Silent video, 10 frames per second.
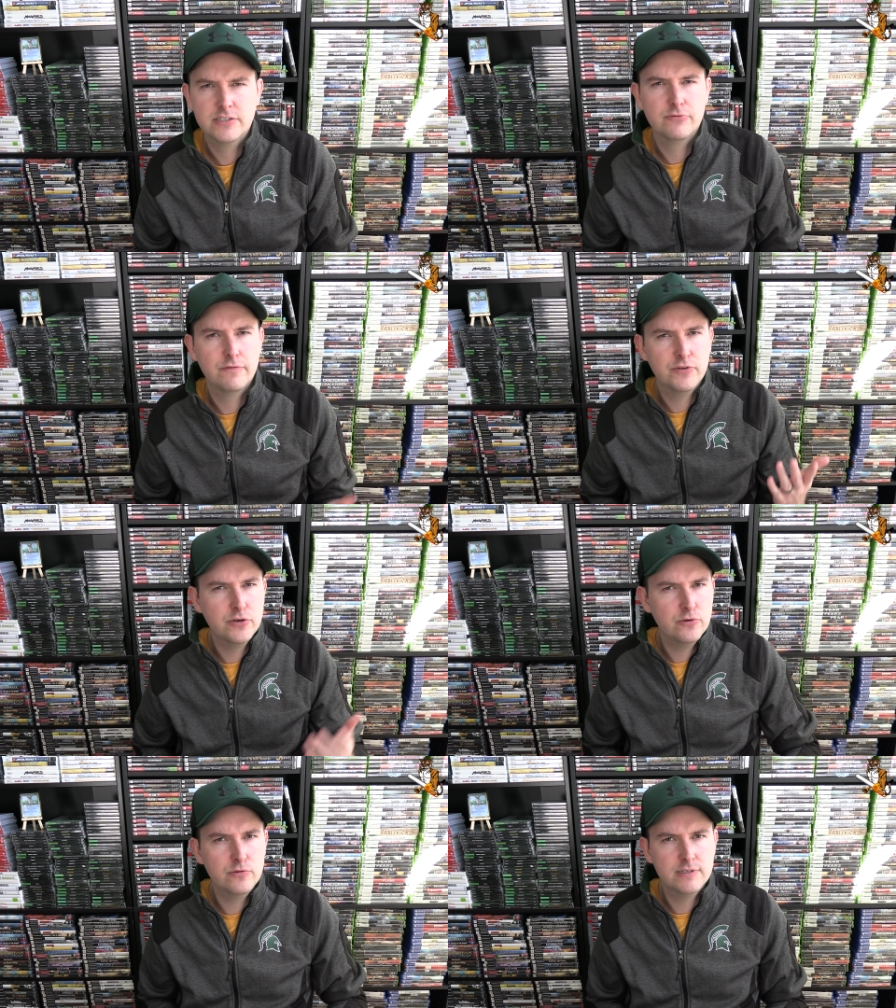as the
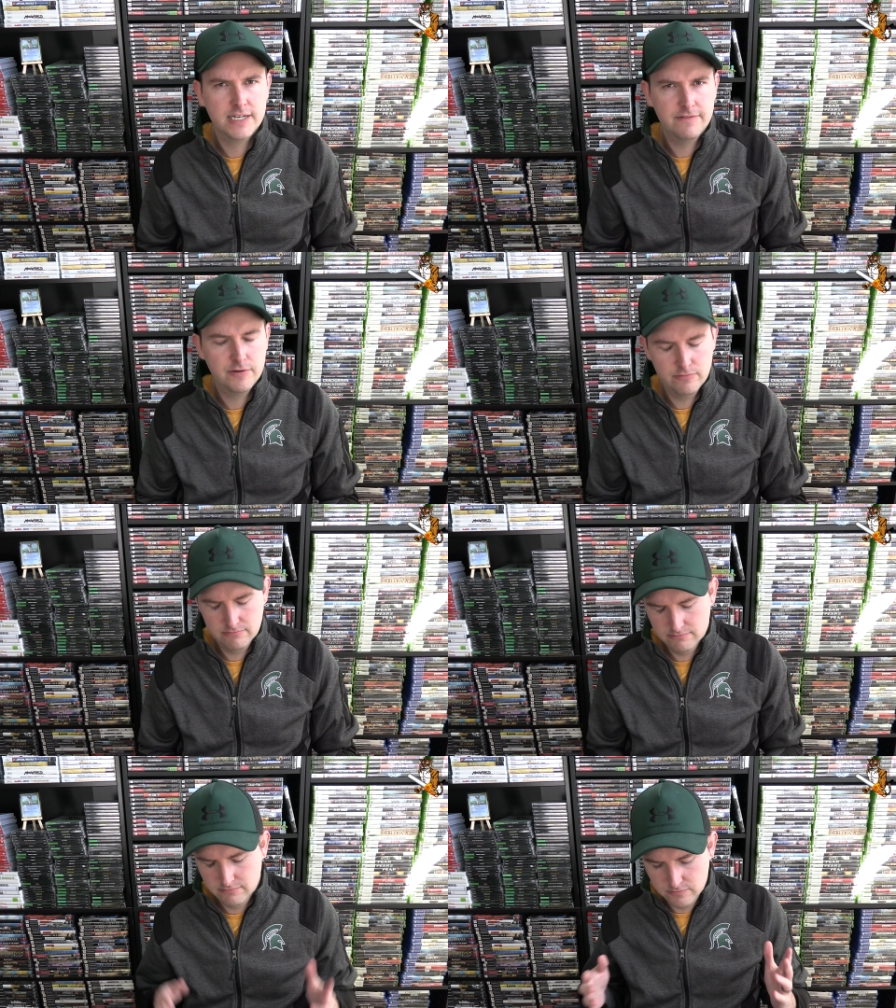reviews and if it
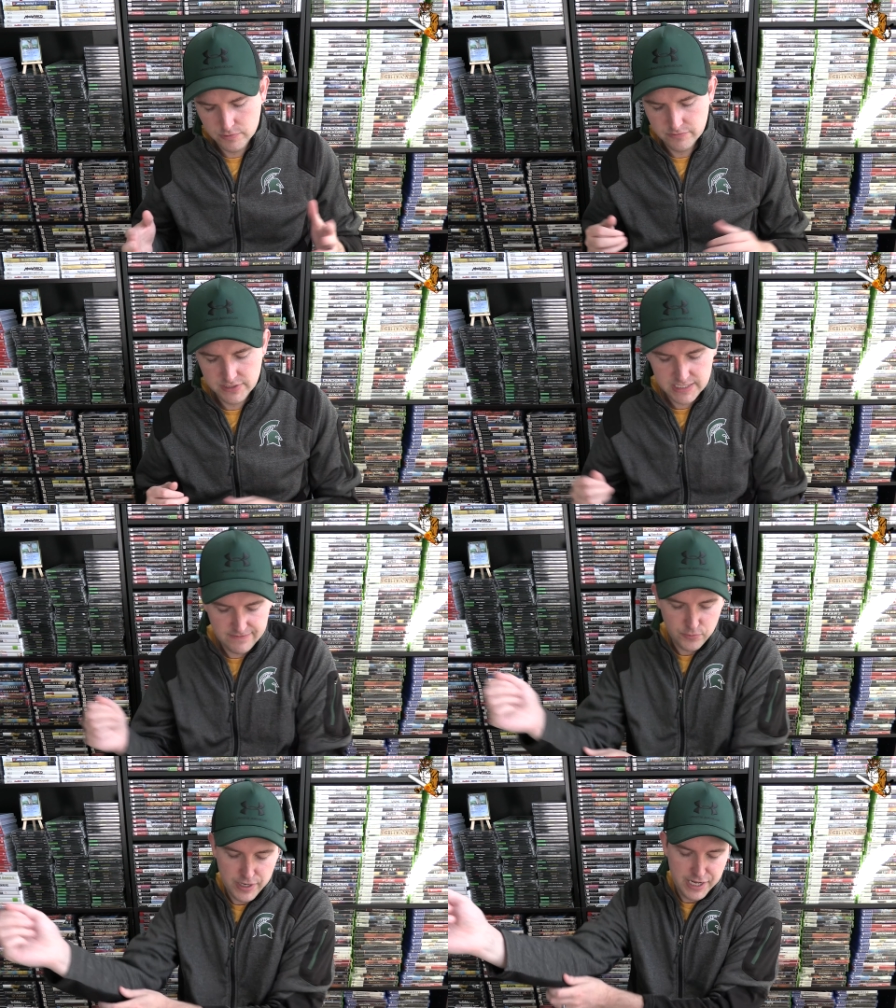was
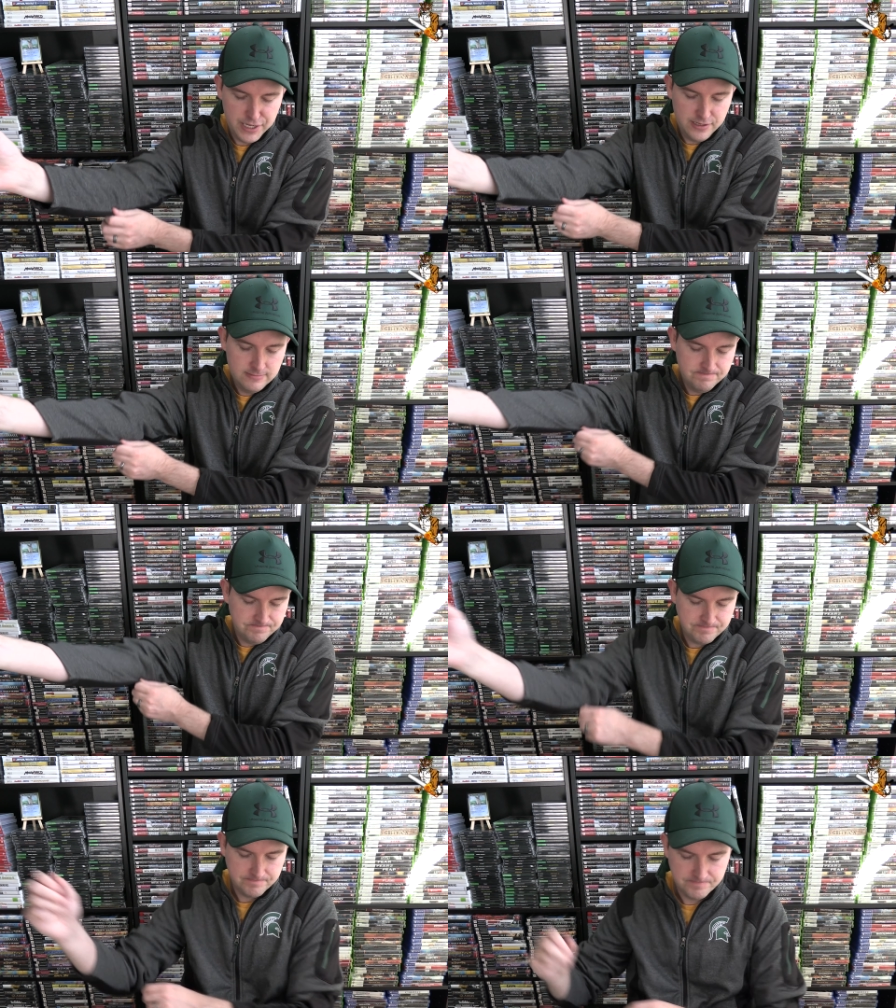received well.
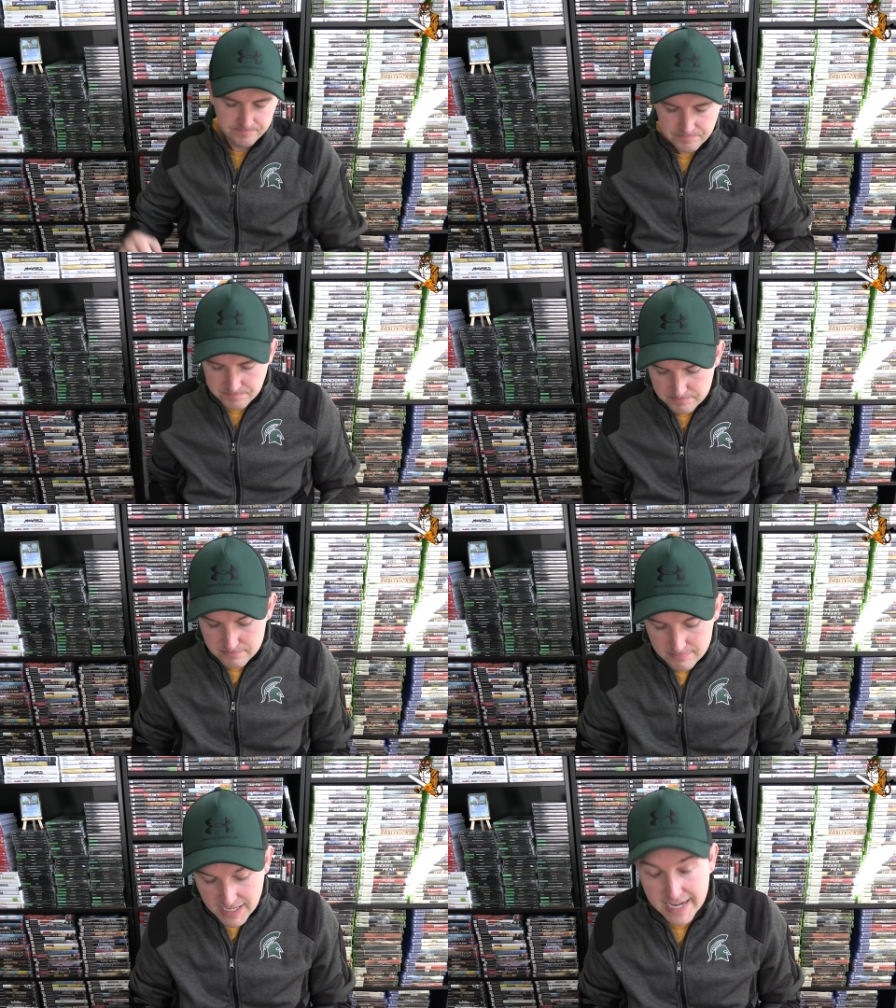
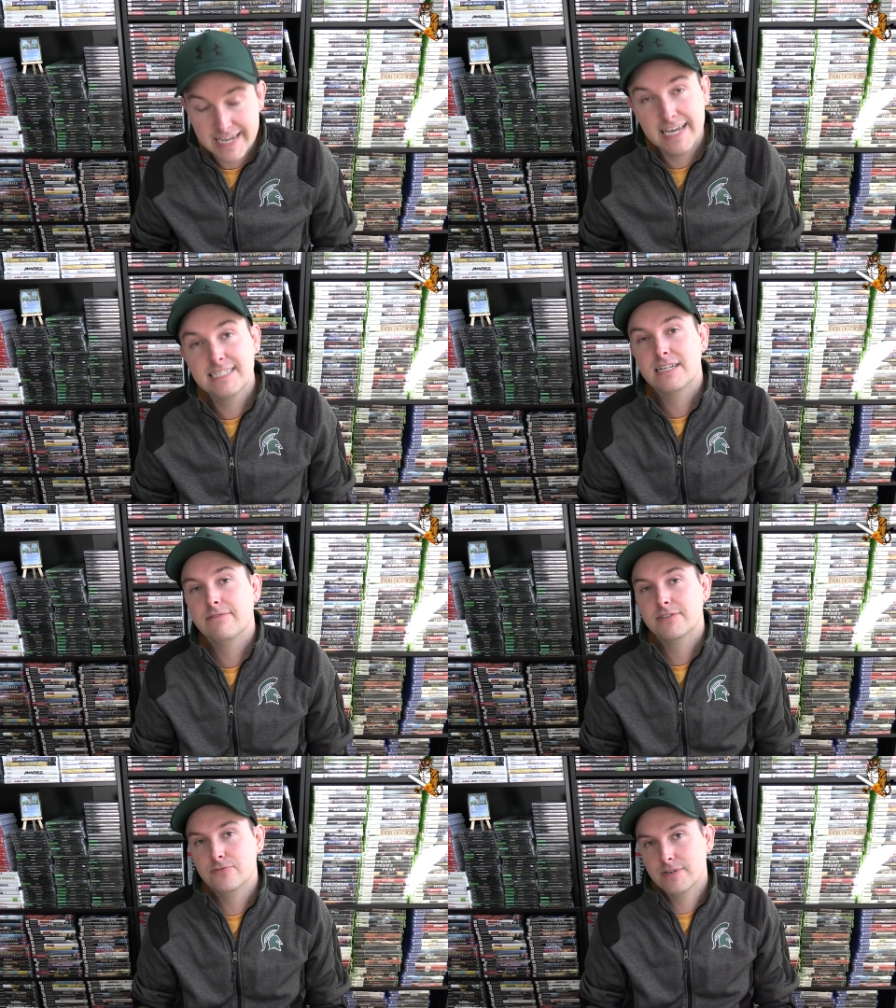I guess I'll
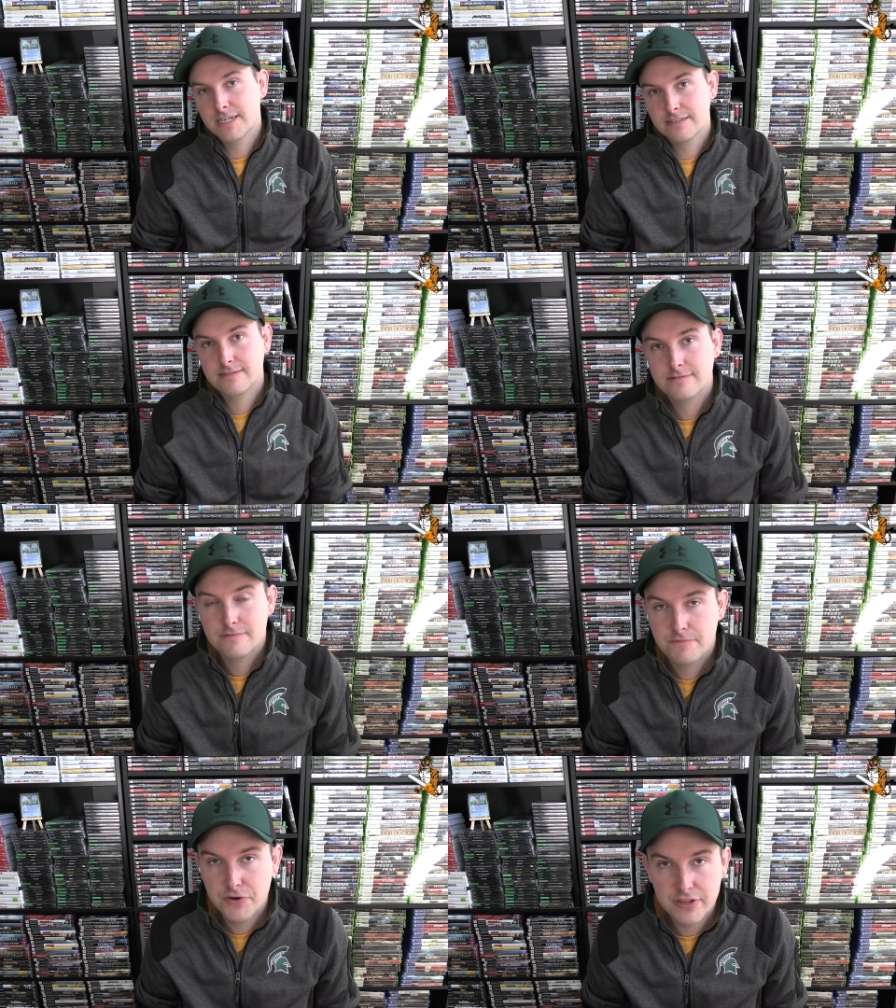have to
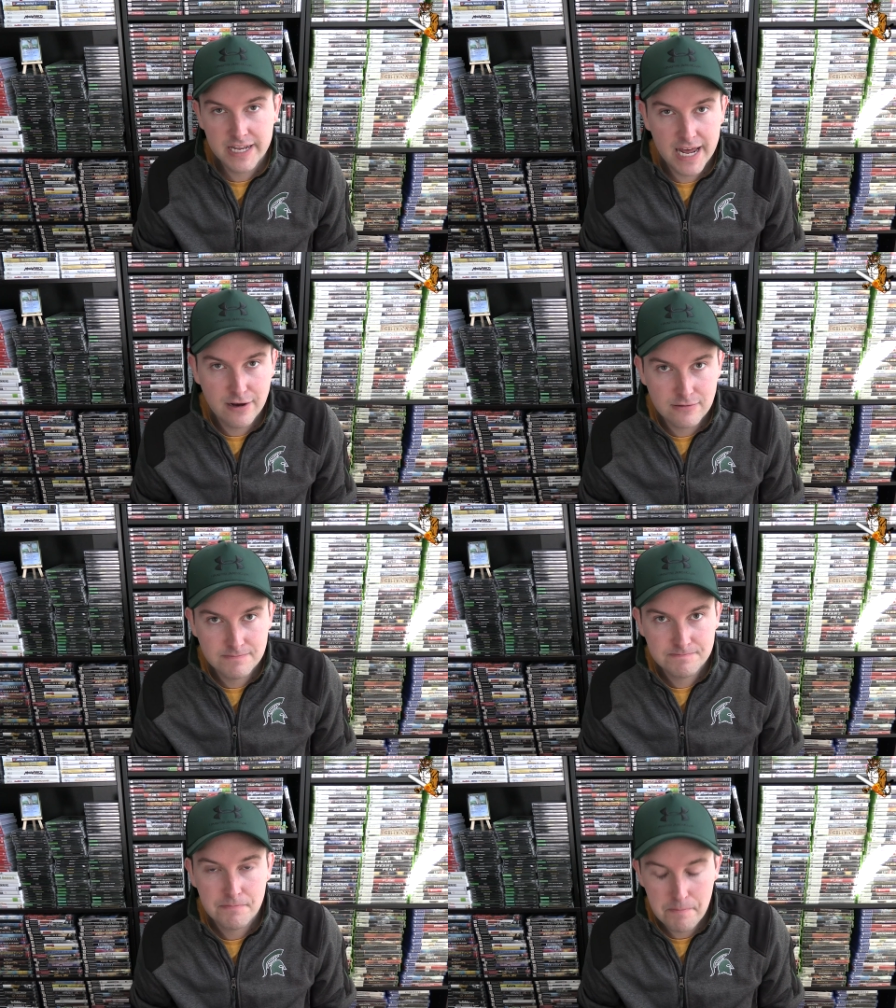figure that out